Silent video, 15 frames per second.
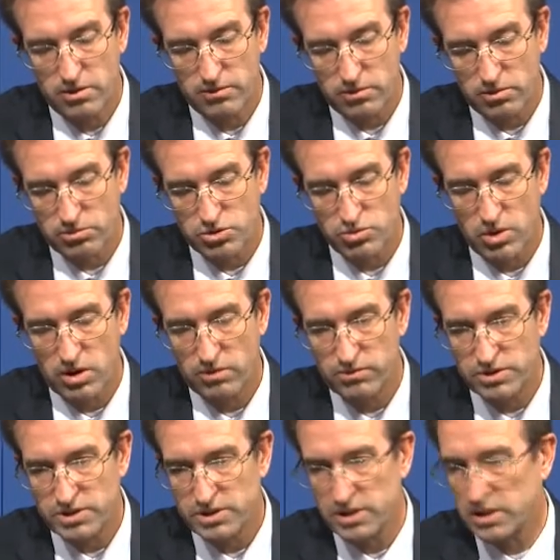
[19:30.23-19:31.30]
from 12
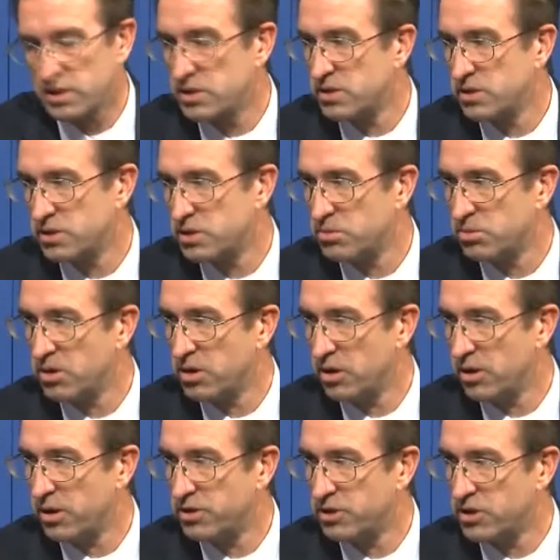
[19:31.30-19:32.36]
to 6 is spent
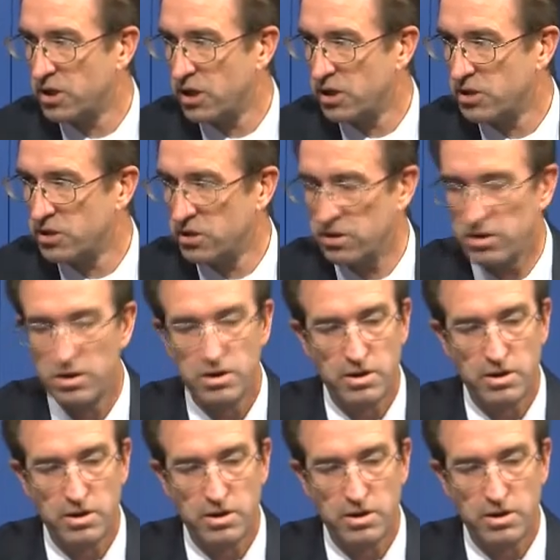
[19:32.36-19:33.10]
on education,